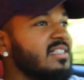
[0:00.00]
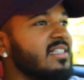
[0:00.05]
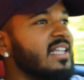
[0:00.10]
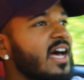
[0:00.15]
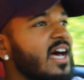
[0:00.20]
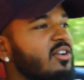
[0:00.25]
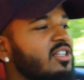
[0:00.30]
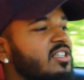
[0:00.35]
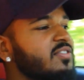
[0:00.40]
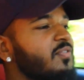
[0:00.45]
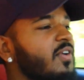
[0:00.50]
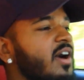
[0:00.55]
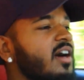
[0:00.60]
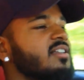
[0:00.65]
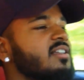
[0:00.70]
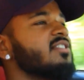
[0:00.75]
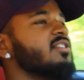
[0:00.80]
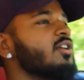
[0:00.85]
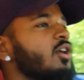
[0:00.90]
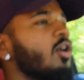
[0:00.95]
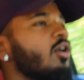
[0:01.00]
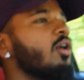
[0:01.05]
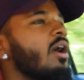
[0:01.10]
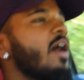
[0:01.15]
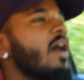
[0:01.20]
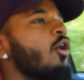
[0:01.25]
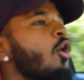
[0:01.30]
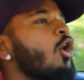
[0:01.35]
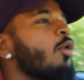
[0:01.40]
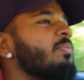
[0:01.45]
loud as fuck, so
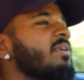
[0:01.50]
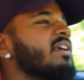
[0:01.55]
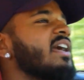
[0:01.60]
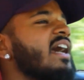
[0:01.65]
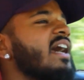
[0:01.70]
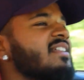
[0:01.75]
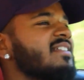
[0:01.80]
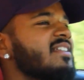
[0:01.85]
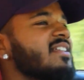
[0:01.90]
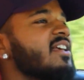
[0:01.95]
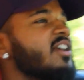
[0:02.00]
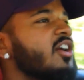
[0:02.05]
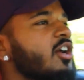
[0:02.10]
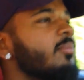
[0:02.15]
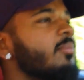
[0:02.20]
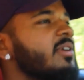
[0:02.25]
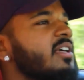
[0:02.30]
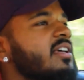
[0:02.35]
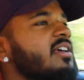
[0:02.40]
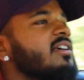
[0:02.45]
I hope you guys can hear me.